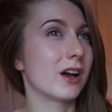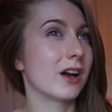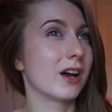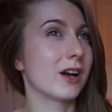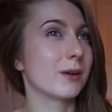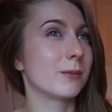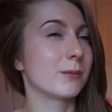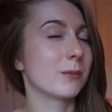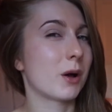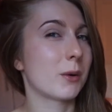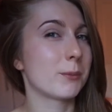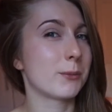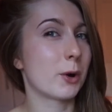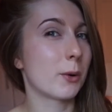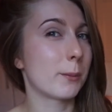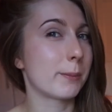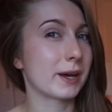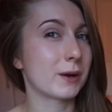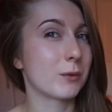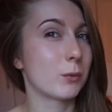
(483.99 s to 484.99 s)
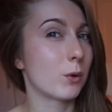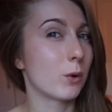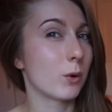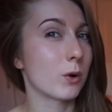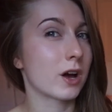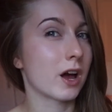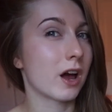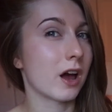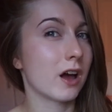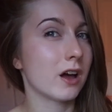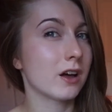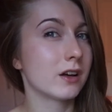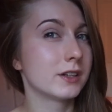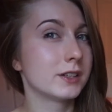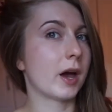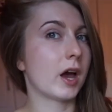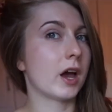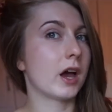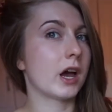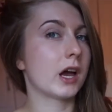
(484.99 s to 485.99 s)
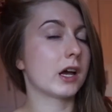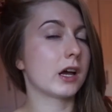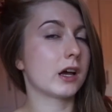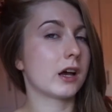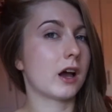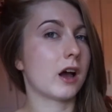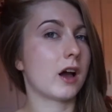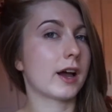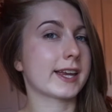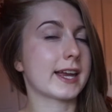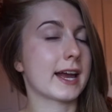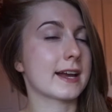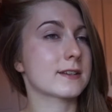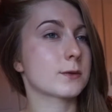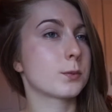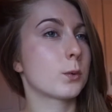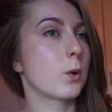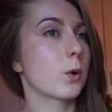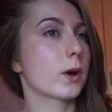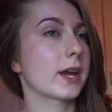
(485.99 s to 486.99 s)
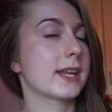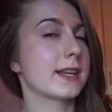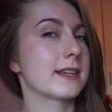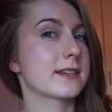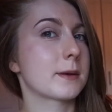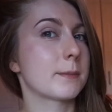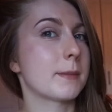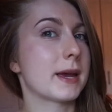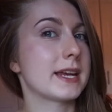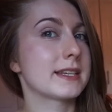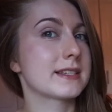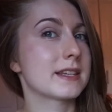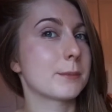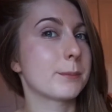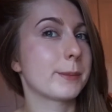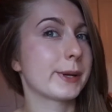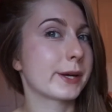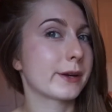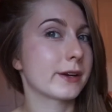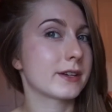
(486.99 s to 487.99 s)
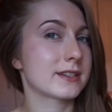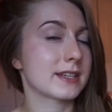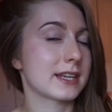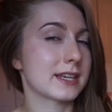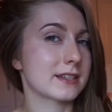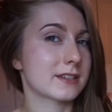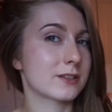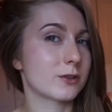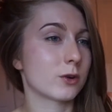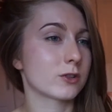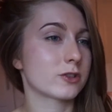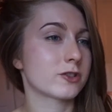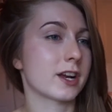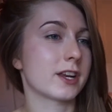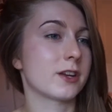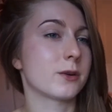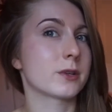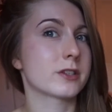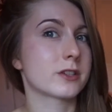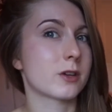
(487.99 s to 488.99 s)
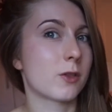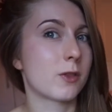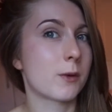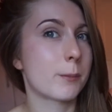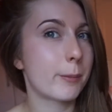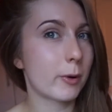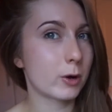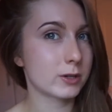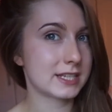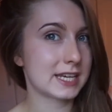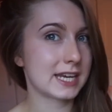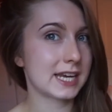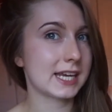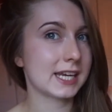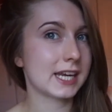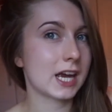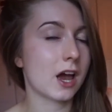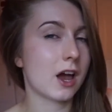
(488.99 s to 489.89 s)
I'm not a big walker, but I guess walking is amazing because it's not strenuous on the body.